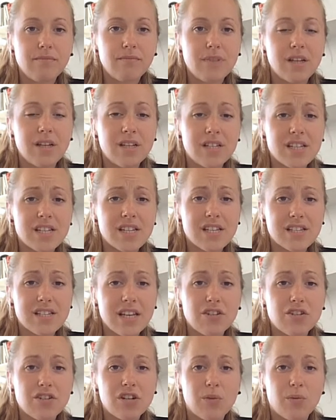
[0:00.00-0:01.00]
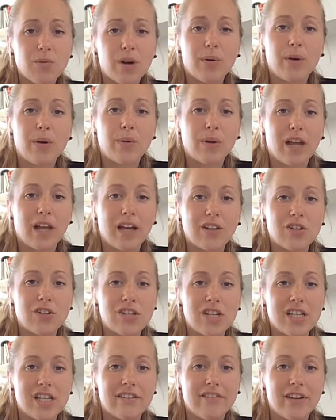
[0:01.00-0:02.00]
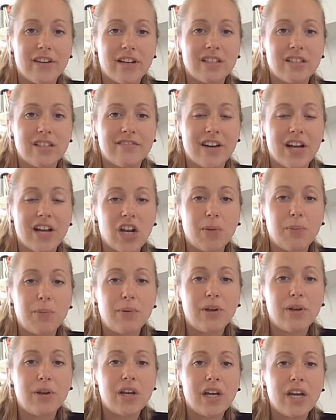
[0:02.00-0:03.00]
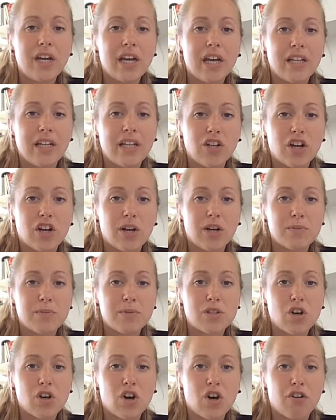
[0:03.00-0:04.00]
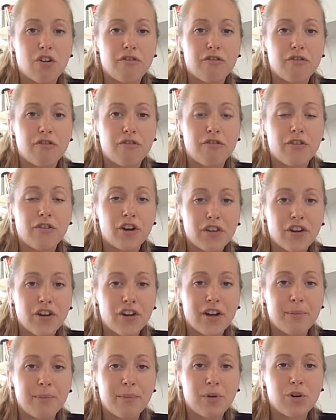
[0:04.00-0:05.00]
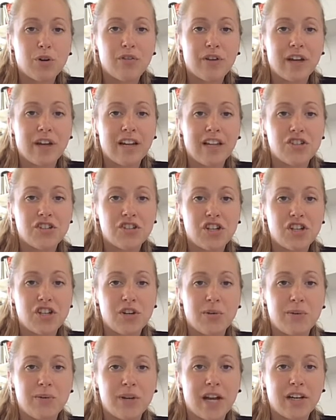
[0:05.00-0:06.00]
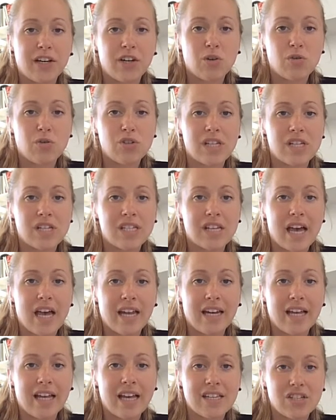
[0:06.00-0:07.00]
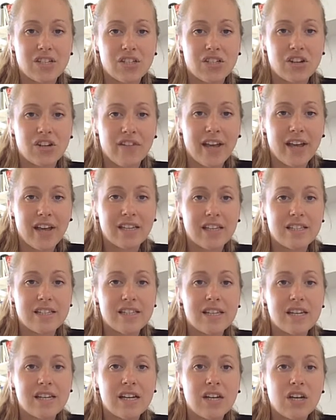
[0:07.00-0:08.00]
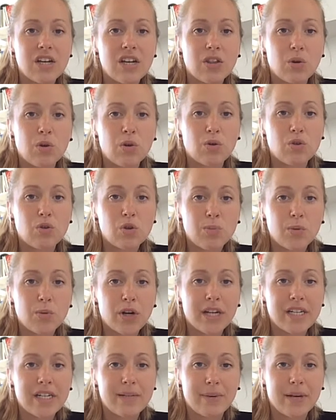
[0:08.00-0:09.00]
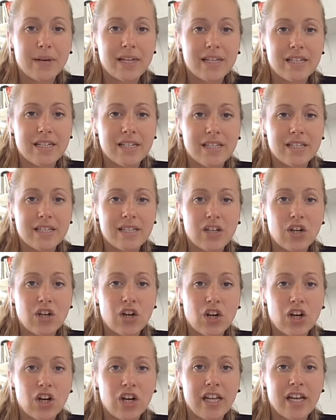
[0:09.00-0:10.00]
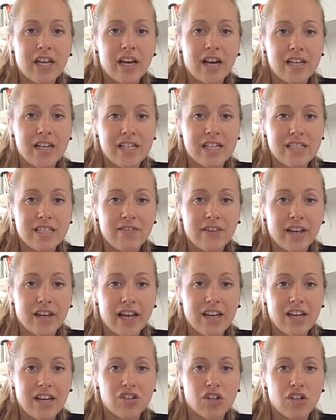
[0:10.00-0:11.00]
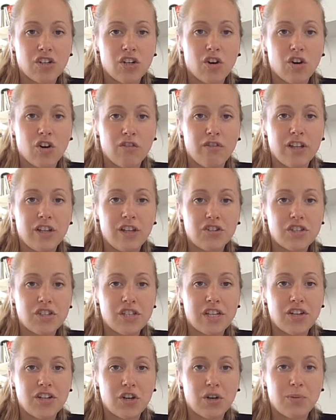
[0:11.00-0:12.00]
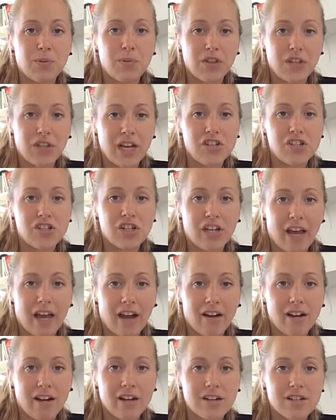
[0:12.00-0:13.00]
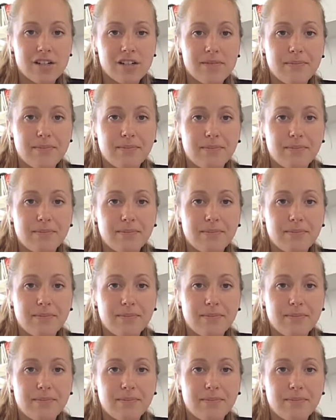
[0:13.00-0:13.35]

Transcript: This is essentially where we would like to see the field develop in terms of further improving Lynch syndrome diagnosis and cancer surveillance through tumor-independent early identification of Lynch syndrome mutation carriers.